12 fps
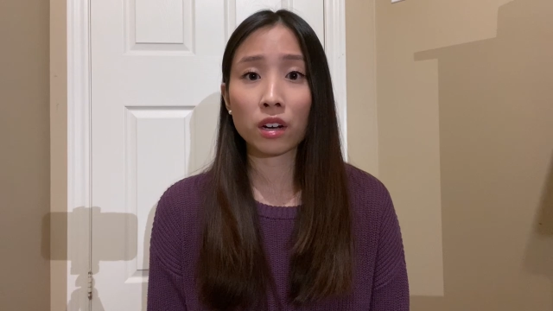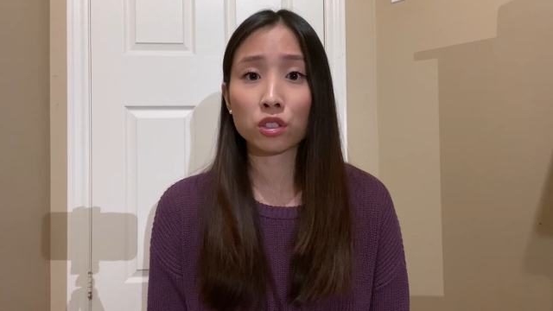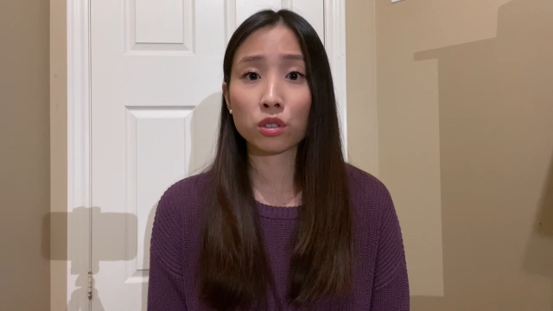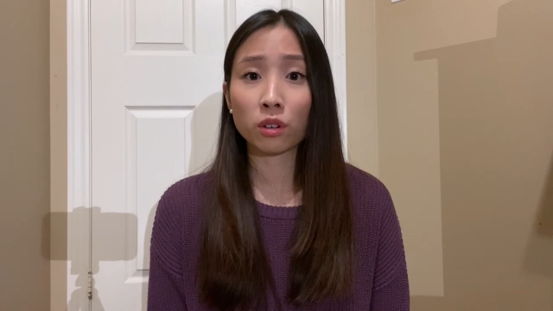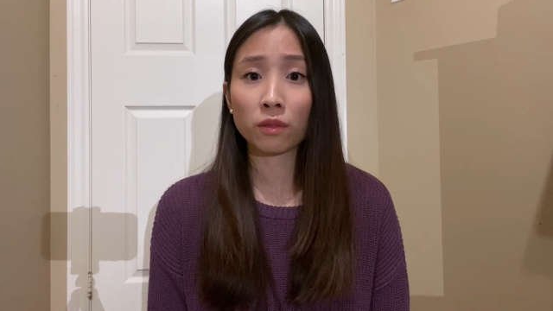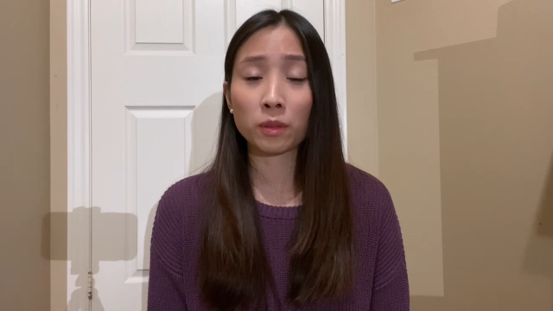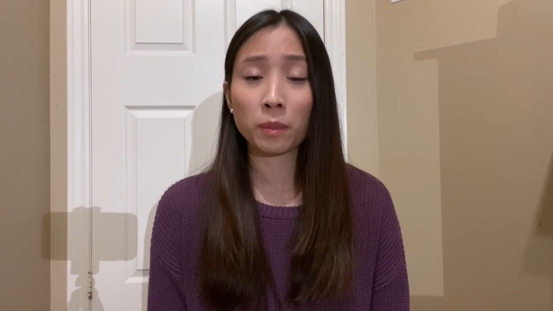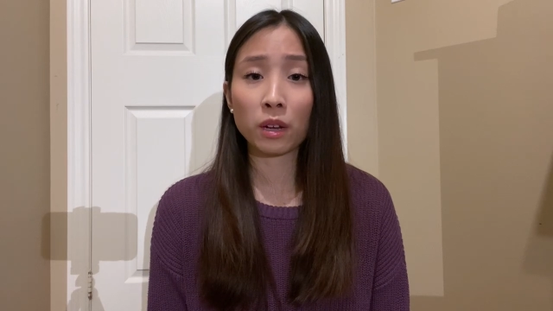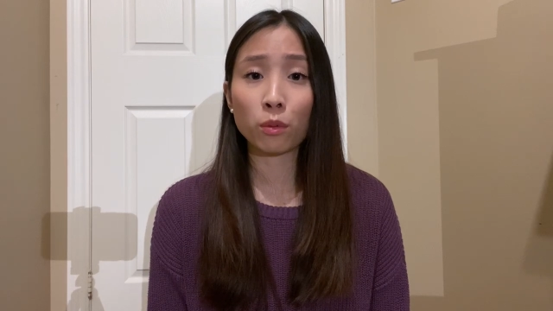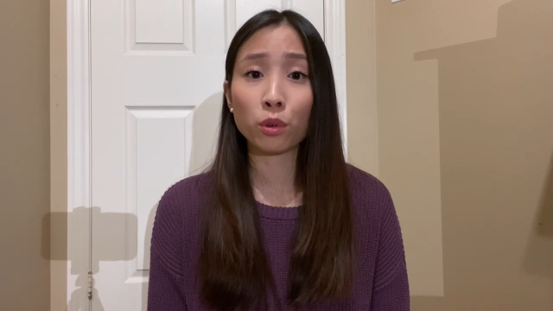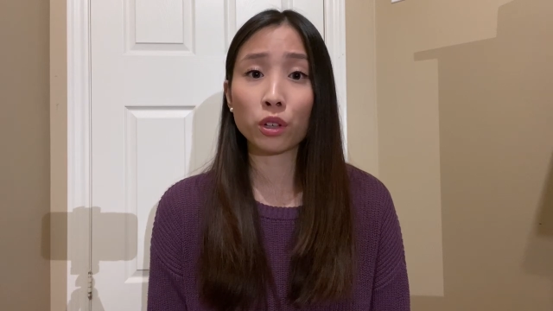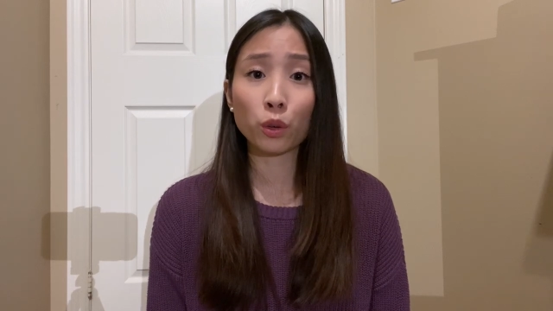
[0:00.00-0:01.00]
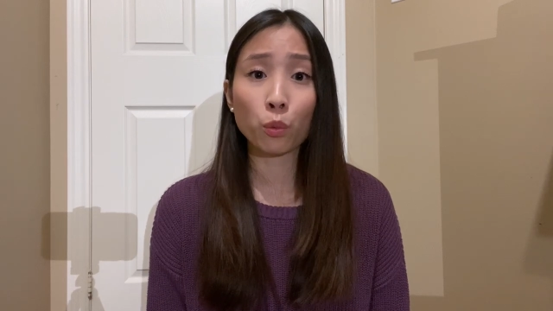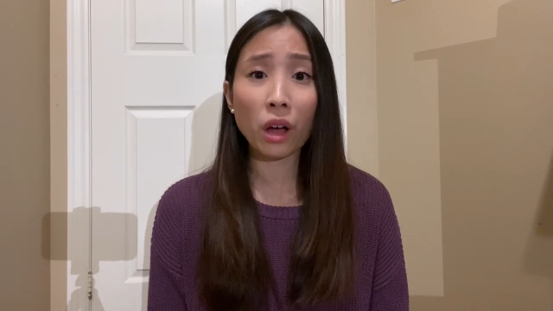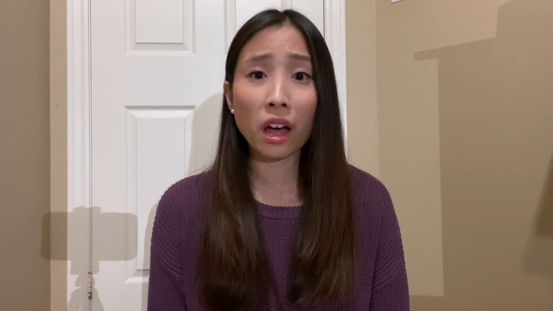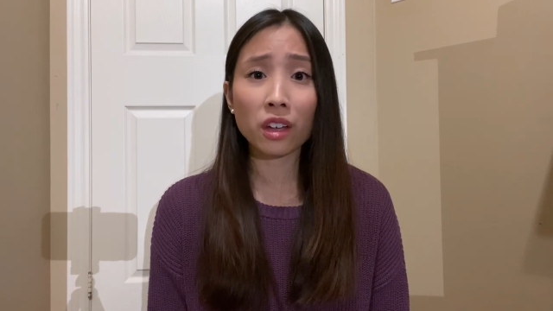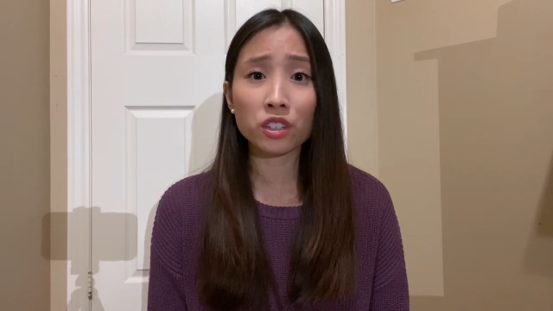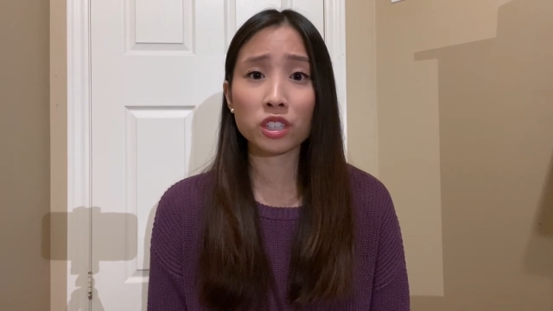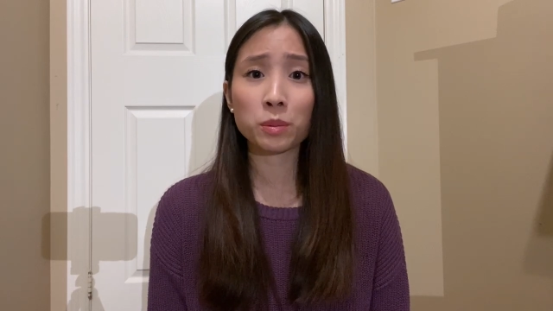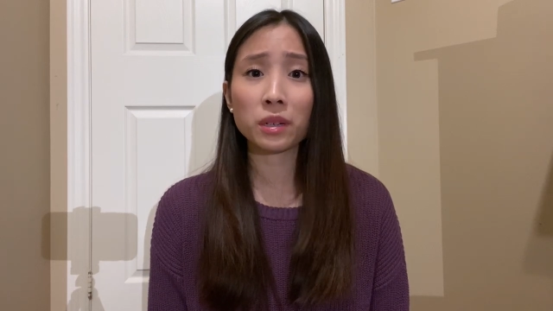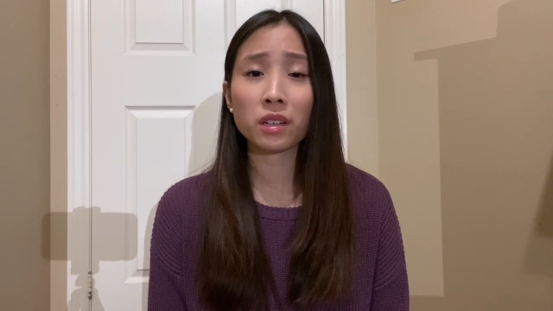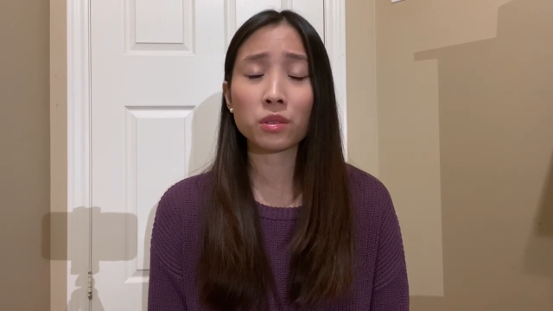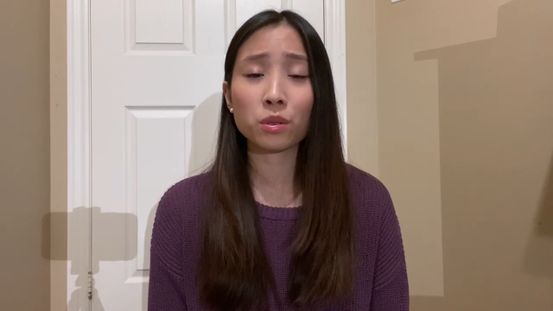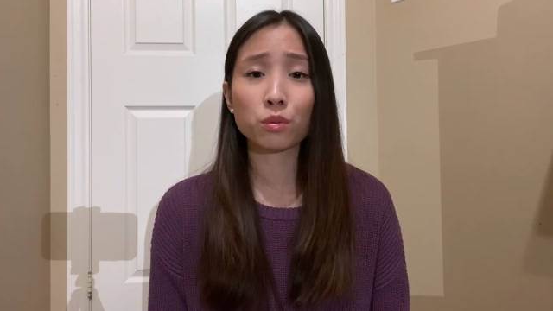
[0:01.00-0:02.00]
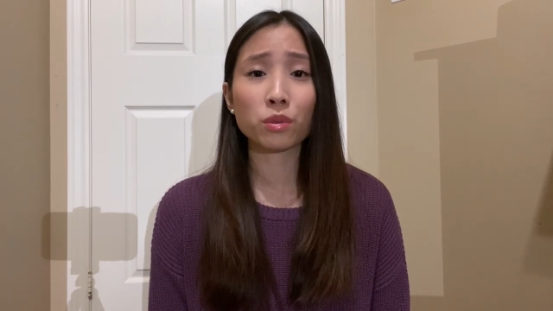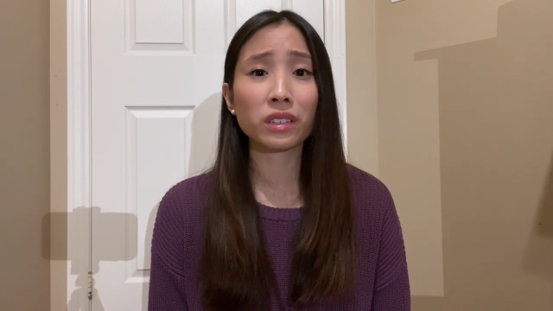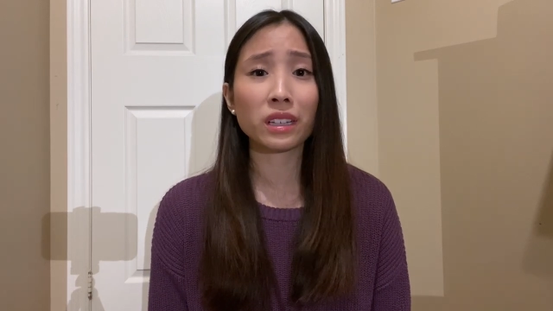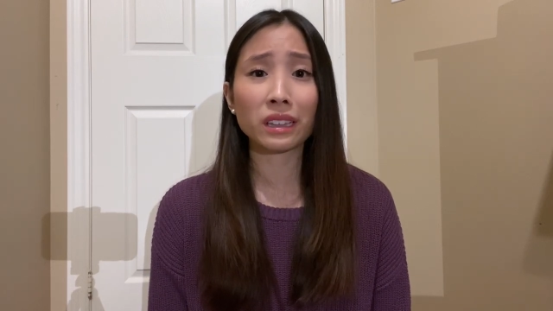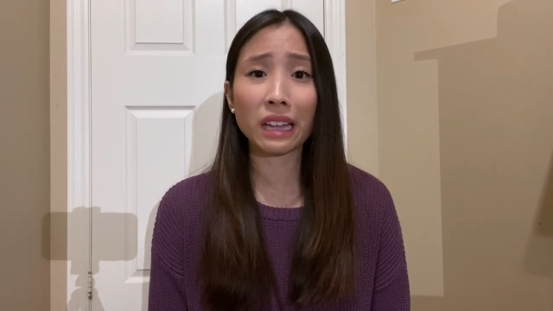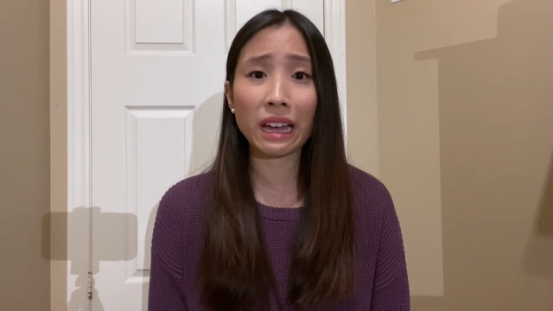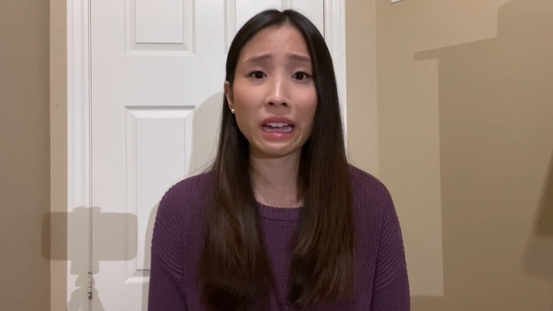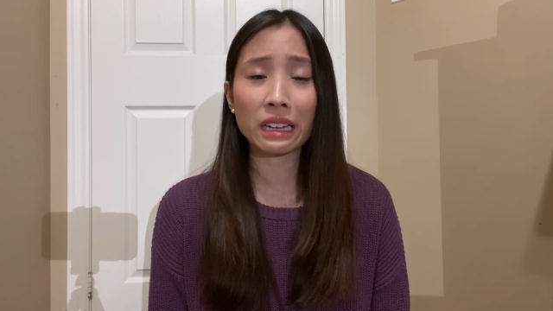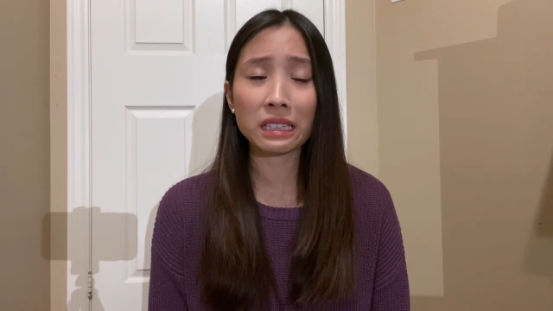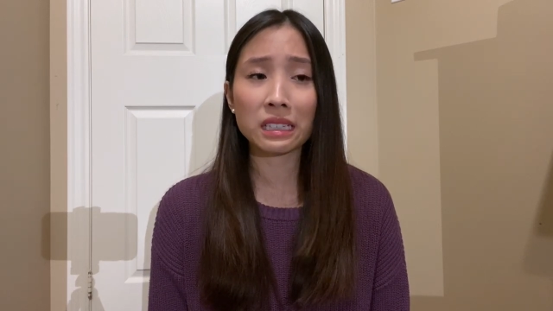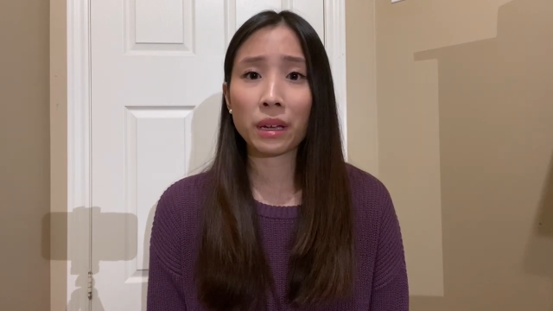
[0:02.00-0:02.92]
served me really well just because it was really light